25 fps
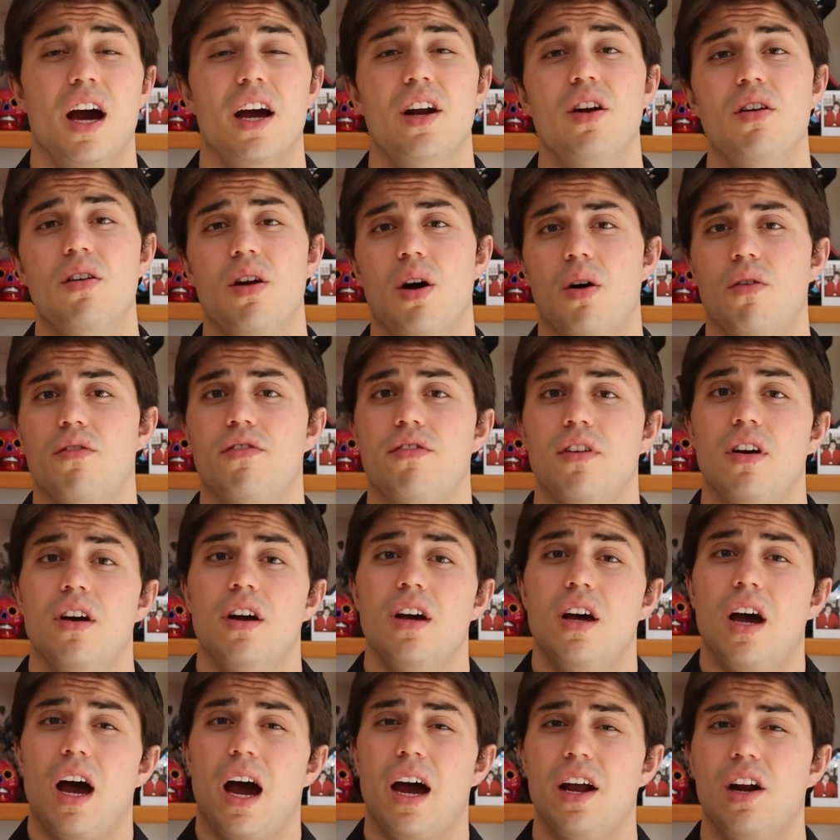I don't know if,
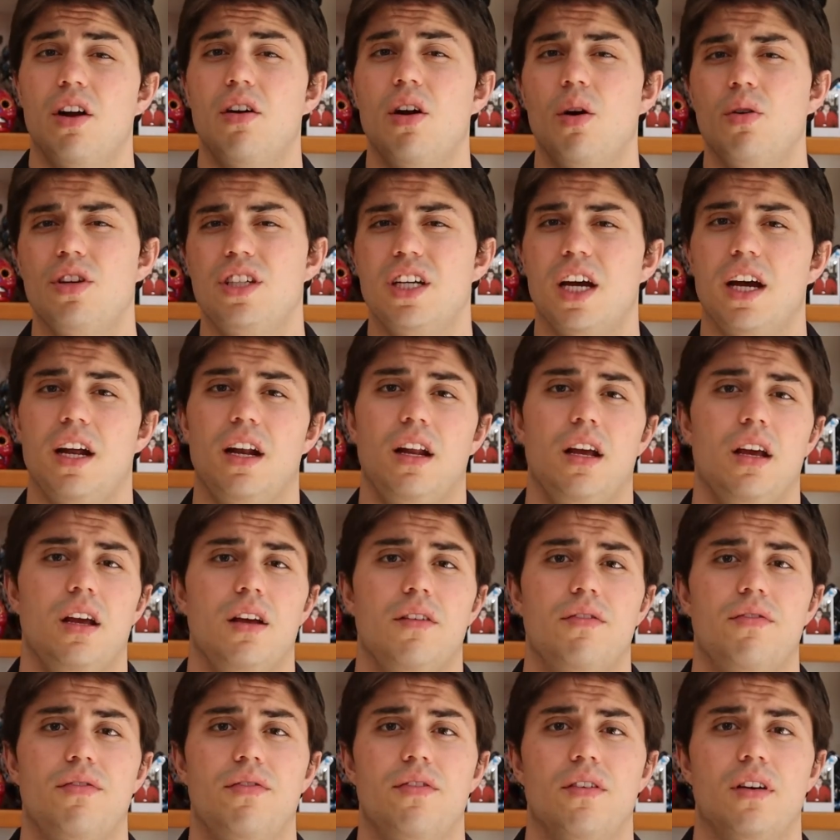I don't know yet
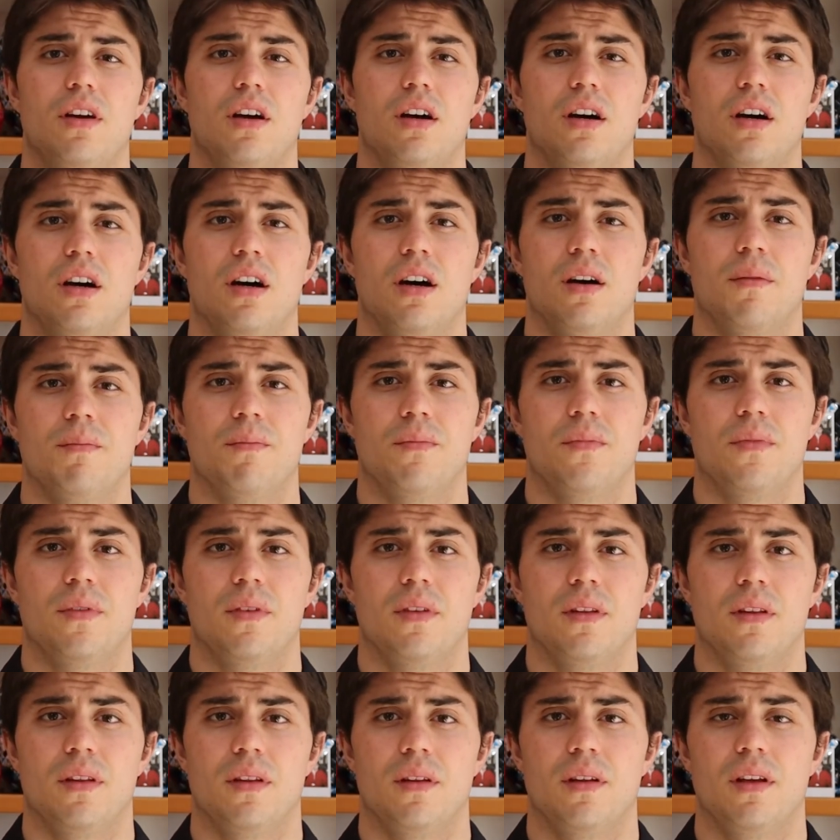if
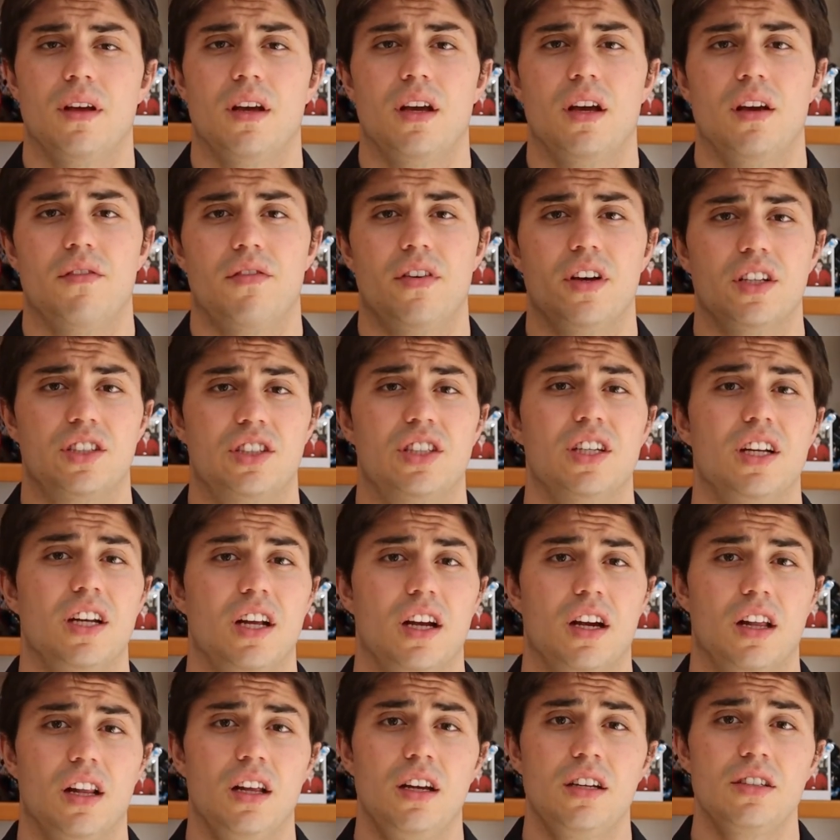um, if it's in
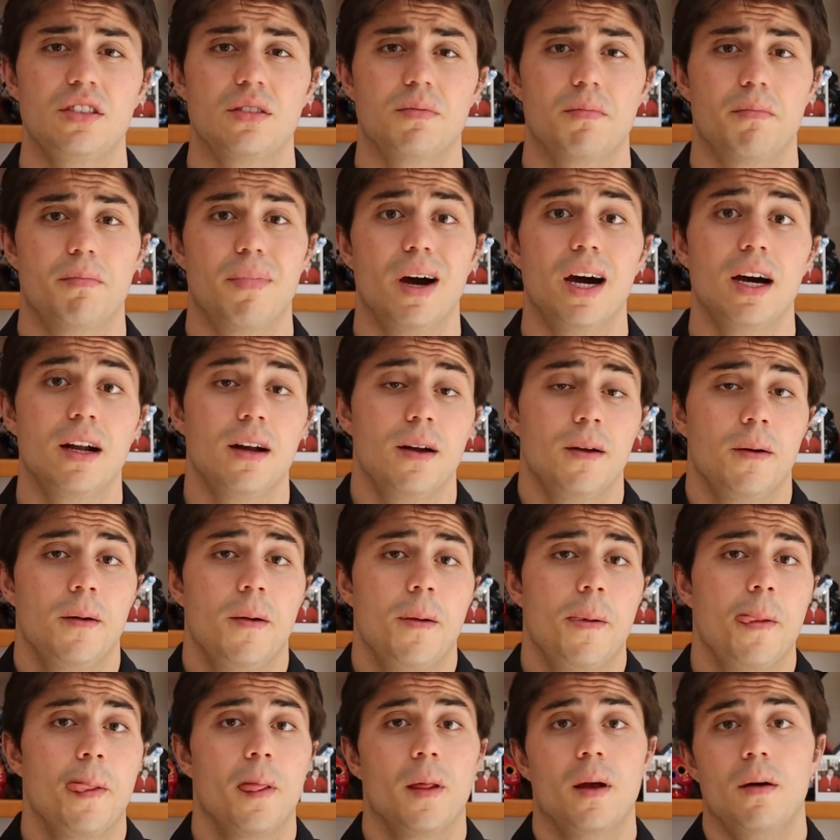English, but
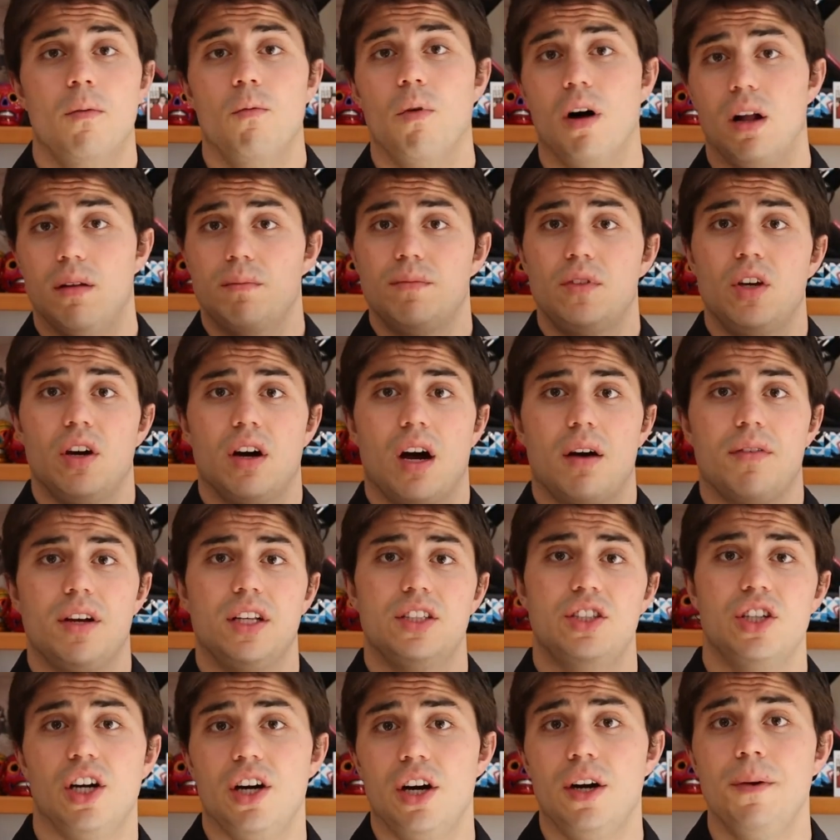well, you have
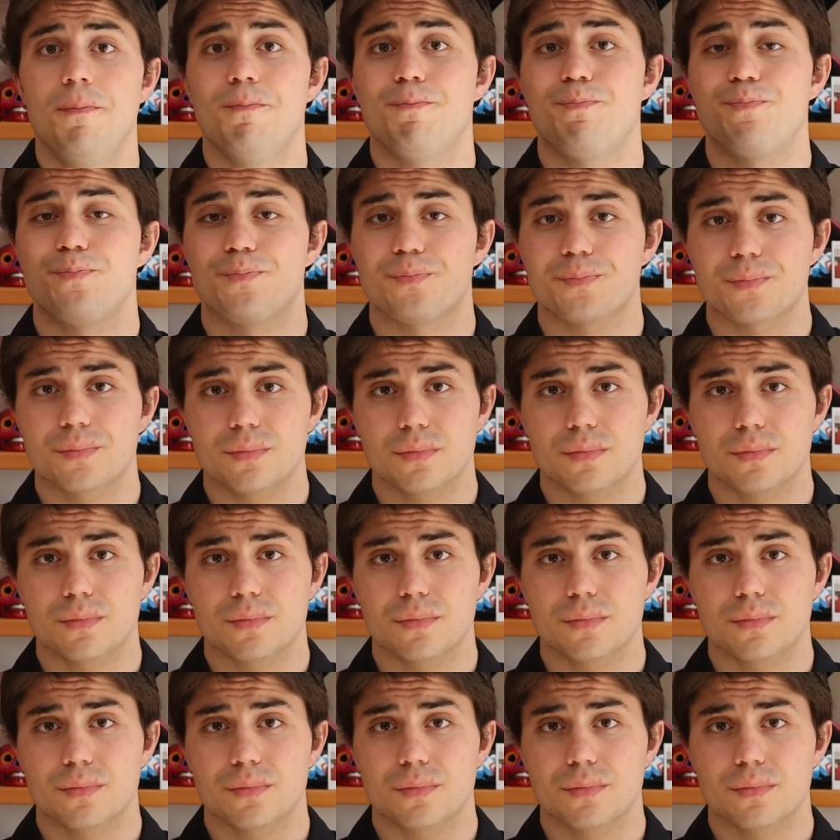it there.